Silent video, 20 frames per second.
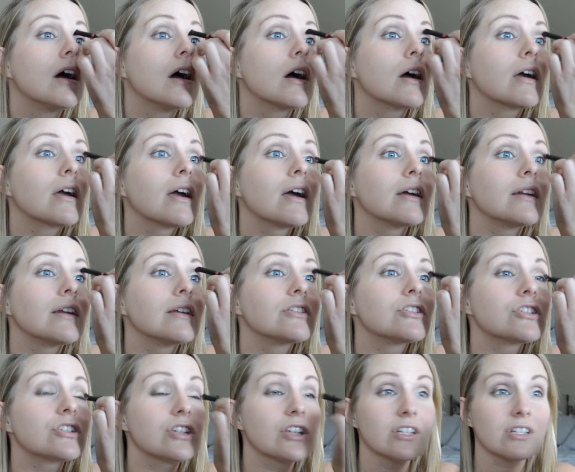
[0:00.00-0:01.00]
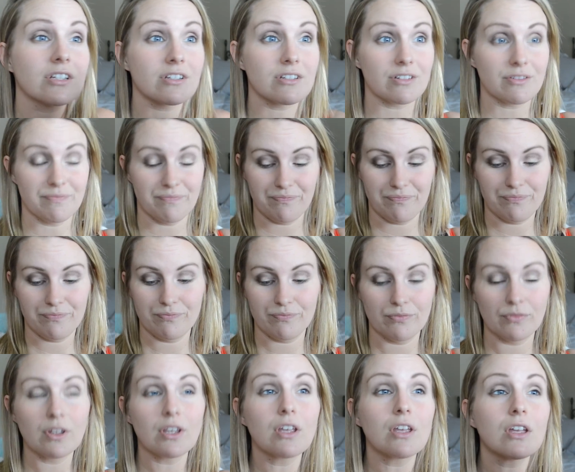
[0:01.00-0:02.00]
Again, it's just
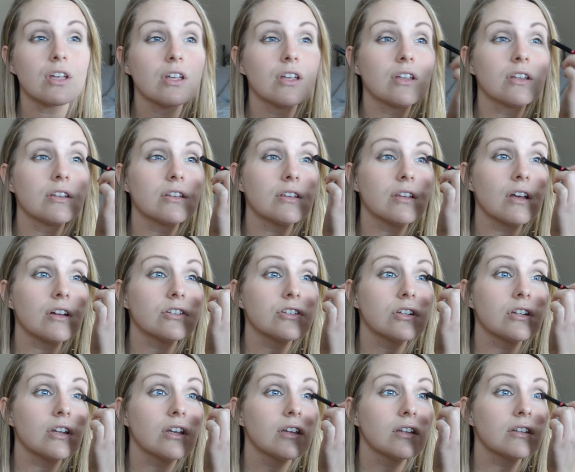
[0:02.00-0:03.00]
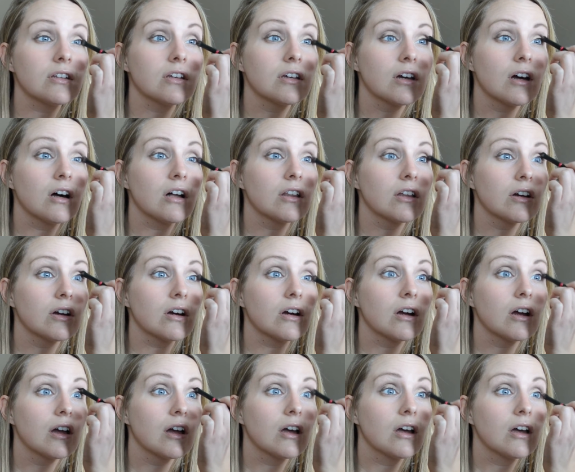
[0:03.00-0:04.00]
such an easy color
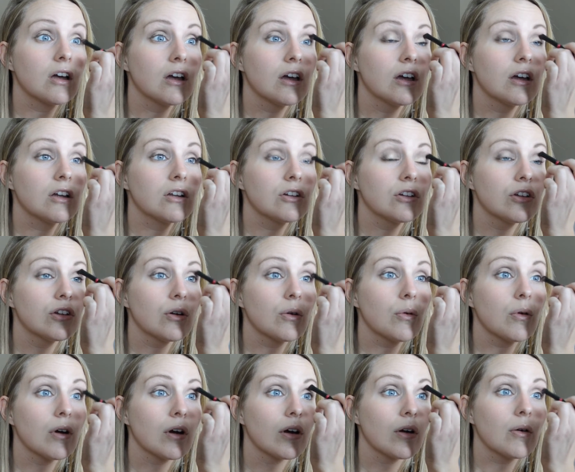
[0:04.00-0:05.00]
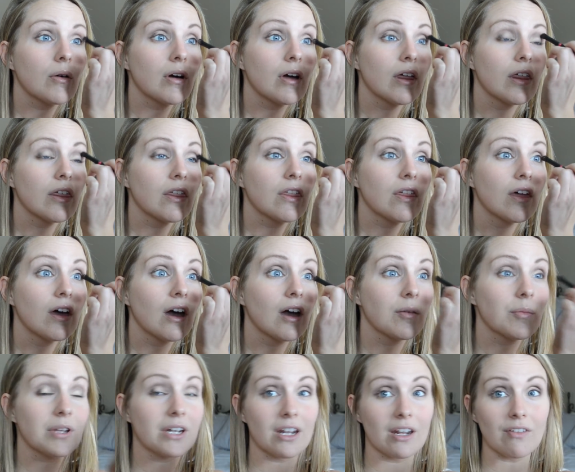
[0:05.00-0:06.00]
to work with. I
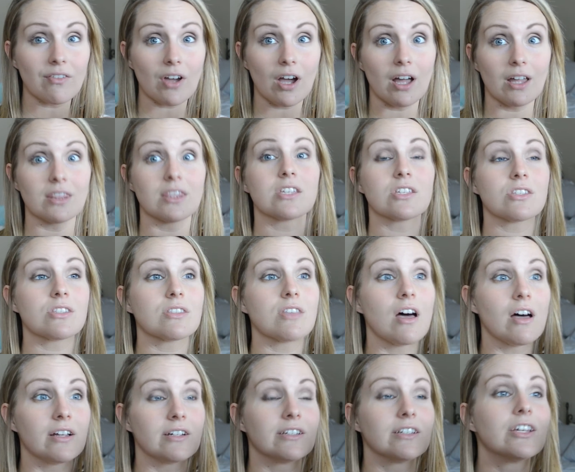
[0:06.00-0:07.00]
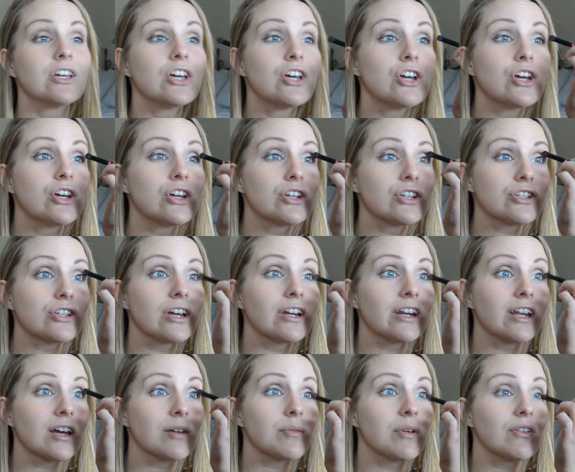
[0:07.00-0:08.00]
mean, I've got the sun
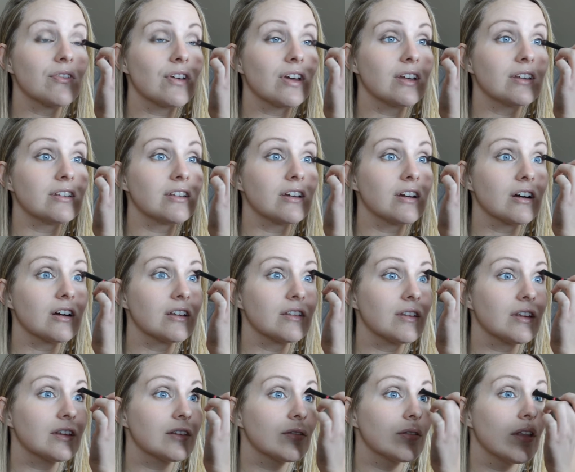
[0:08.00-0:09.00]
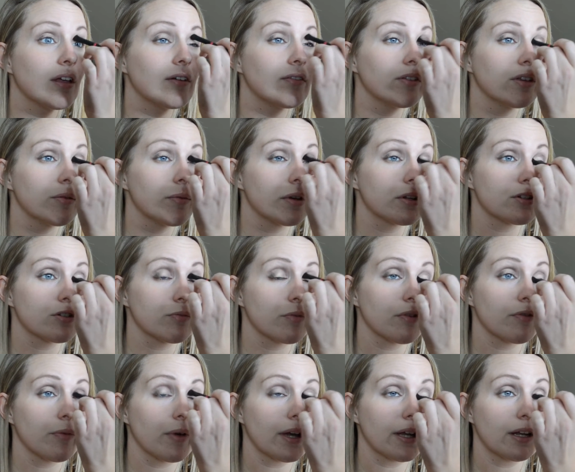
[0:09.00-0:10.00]
shining in my face here in this lovely bedroom
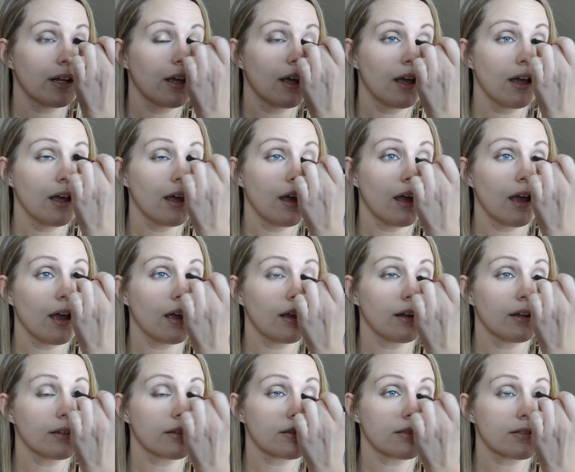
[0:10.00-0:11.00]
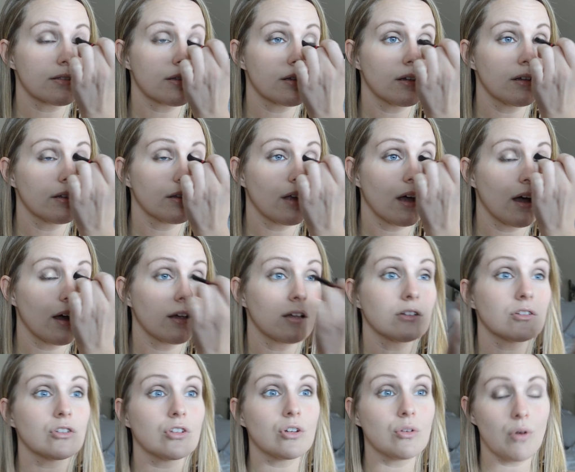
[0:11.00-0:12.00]
of mine, and it's still
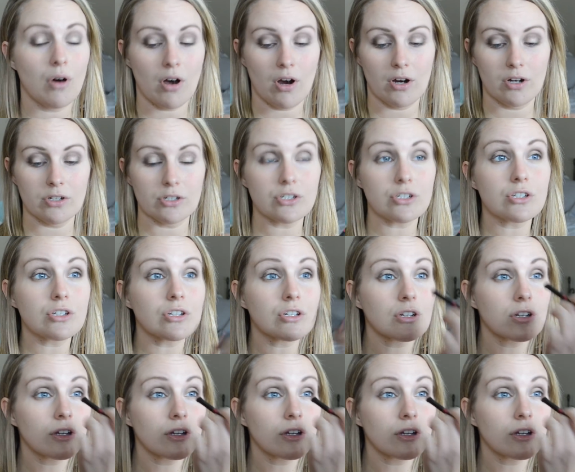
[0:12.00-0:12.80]
not too harsh,